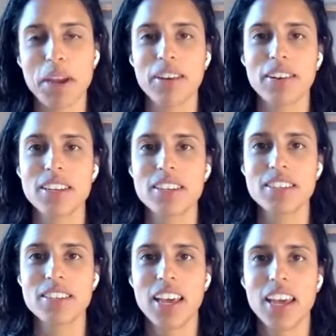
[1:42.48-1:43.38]
for
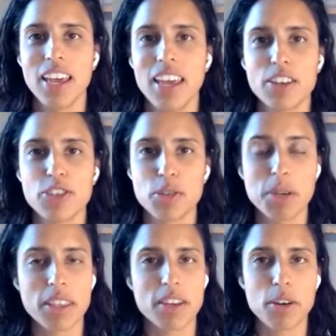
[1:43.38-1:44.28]
parents and
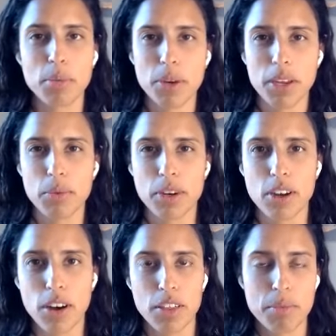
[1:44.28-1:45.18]
assuming that nobody
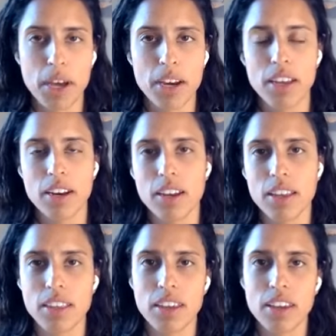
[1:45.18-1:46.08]
would call them on it,
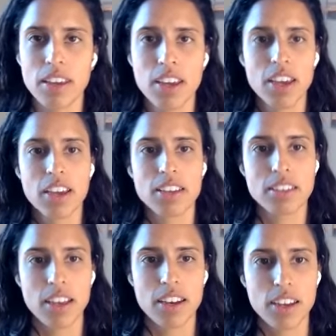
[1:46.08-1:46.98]
I think
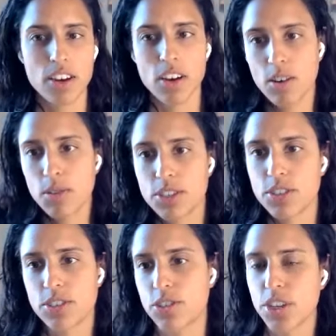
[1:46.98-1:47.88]
said, you know,
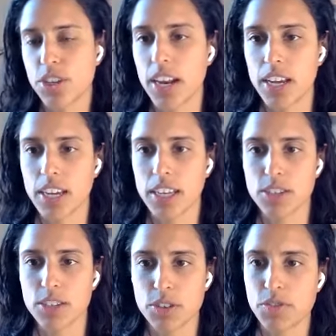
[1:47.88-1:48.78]
it's it's genetic,
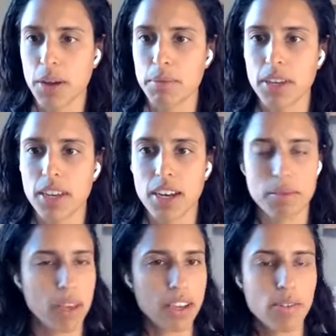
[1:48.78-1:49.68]
it's in your family. And
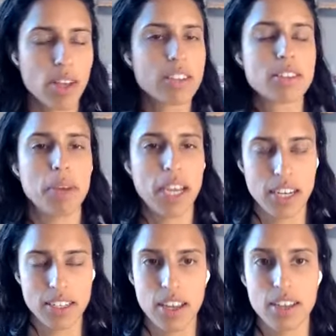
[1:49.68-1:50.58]
I'm like, well, that doesn't make
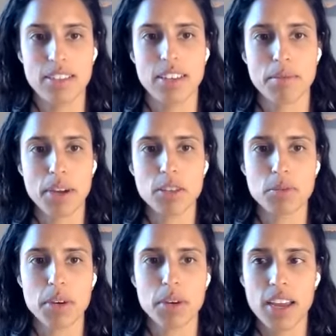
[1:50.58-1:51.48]
any sense. Like my
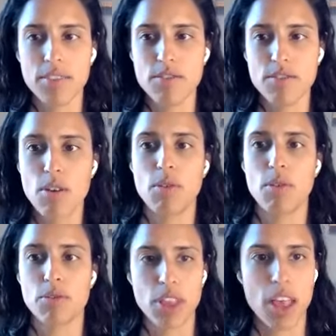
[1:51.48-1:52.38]
husband and I have
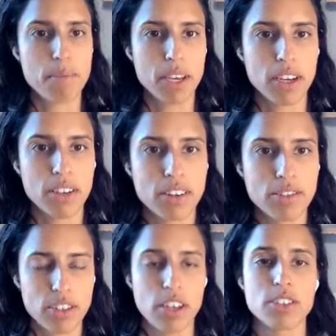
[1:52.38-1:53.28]
no overlapping
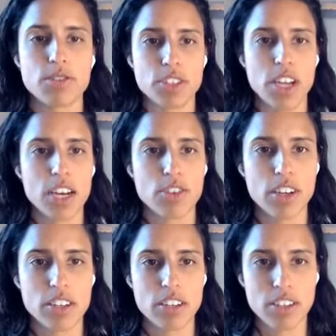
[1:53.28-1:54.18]
recessive genetic
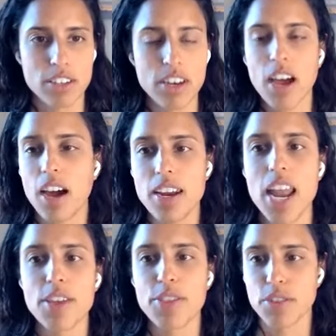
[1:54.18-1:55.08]
traits and it's not on
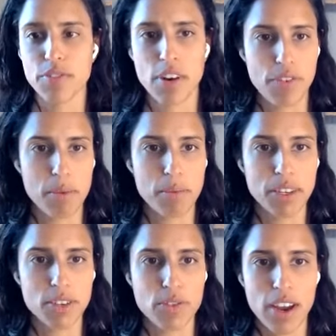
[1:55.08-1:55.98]
neither of our
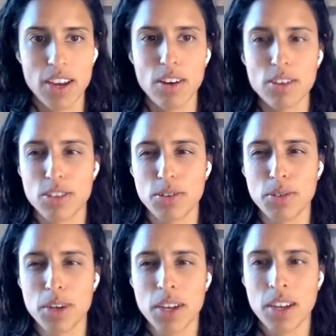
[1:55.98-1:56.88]
families, right? And
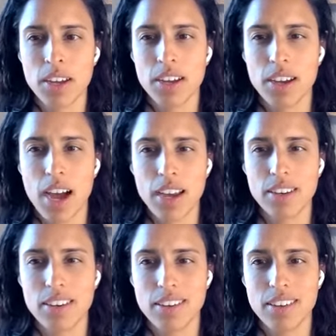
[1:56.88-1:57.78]
also I